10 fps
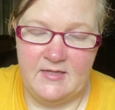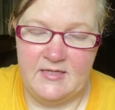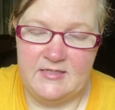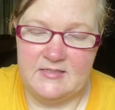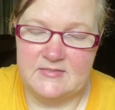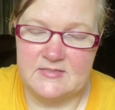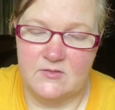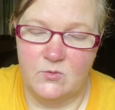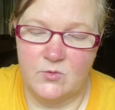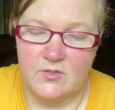He is the
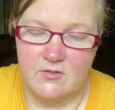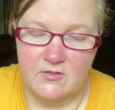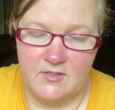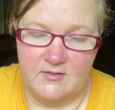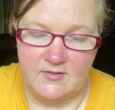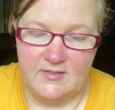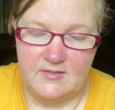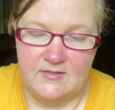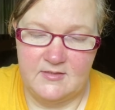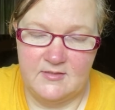Lord our God.
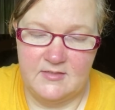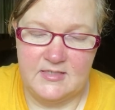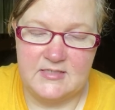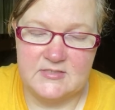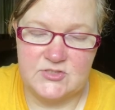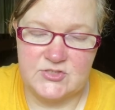His